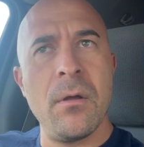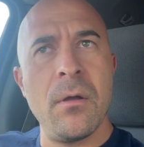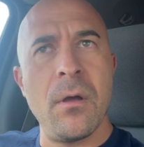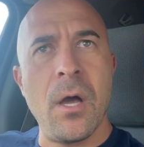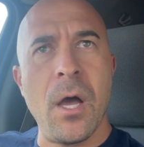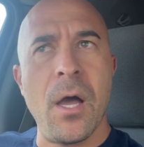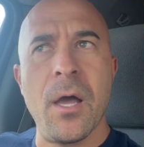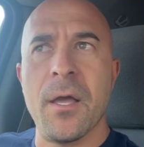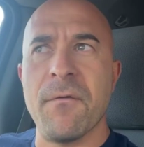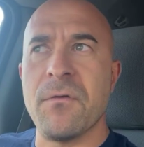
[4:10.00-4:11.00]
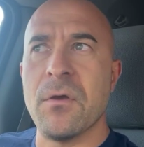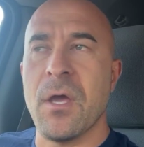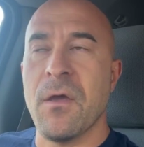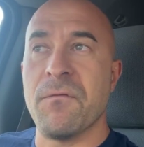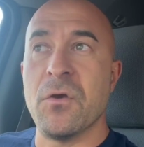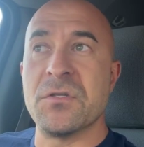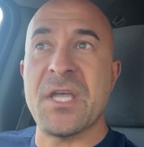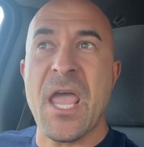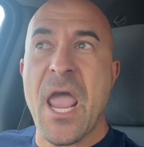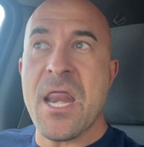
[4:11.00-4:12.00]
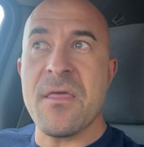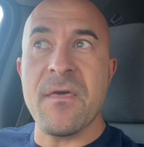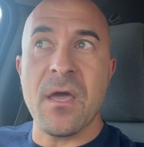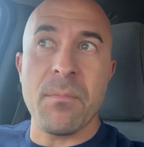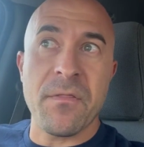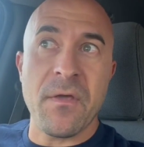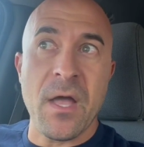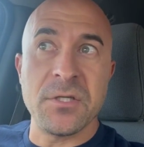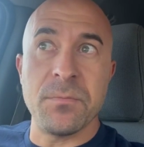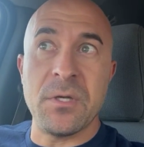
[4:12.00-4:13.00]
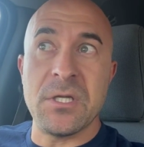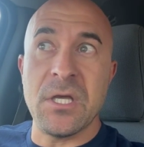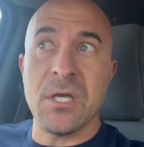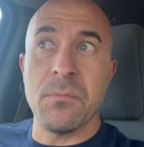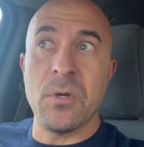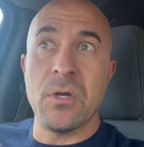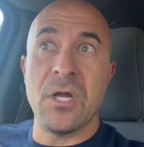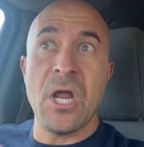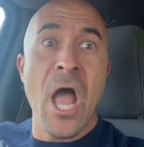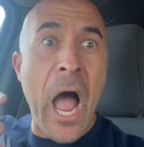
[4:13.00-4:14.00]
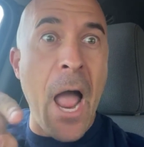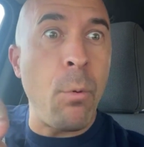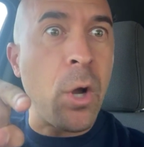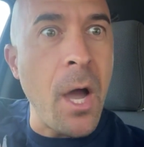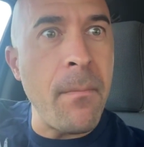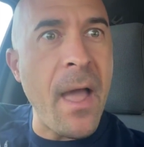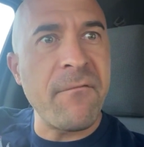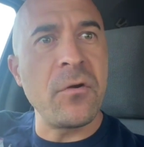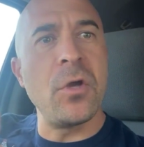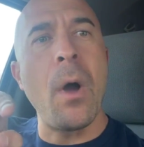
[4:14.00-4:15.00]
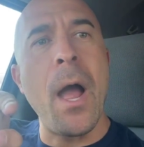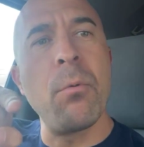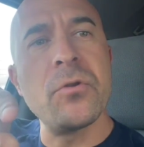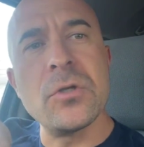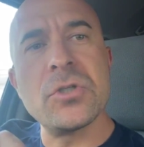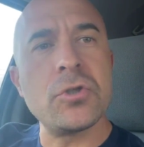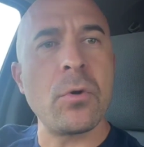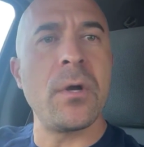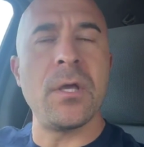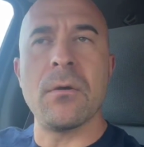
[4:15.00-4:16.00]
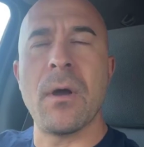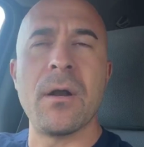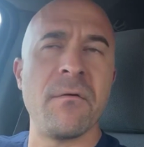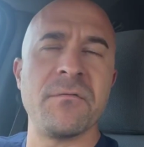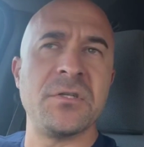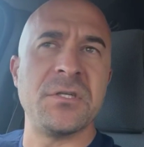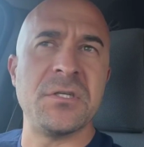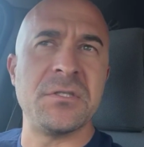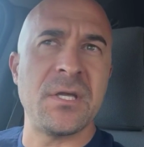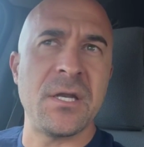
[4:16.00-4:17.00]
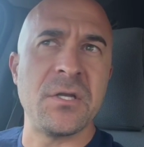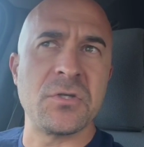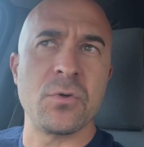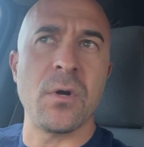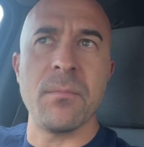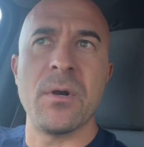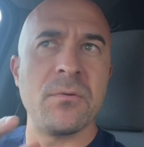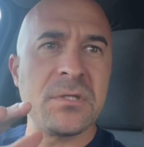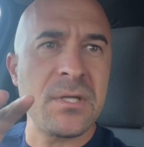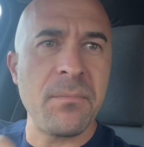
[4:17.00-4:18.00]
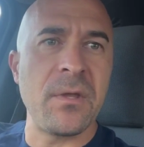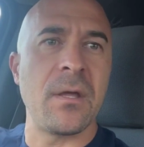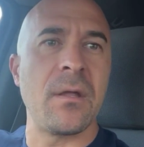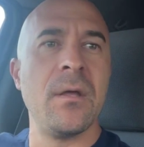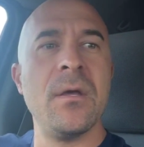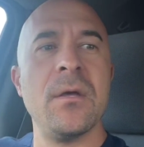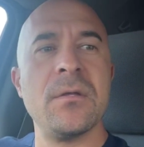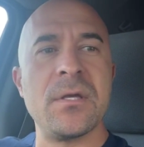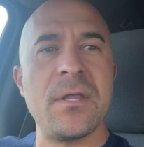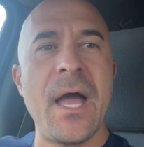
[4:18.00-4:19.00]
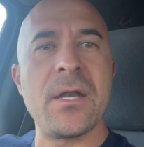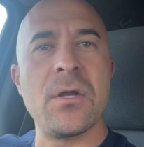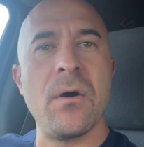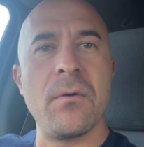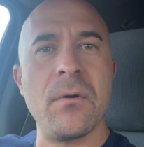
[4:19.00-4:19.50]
If you say anything about the LGBT community, I will come after you. I will destroy you. I don't know if she said destroy, but it was something to that tone.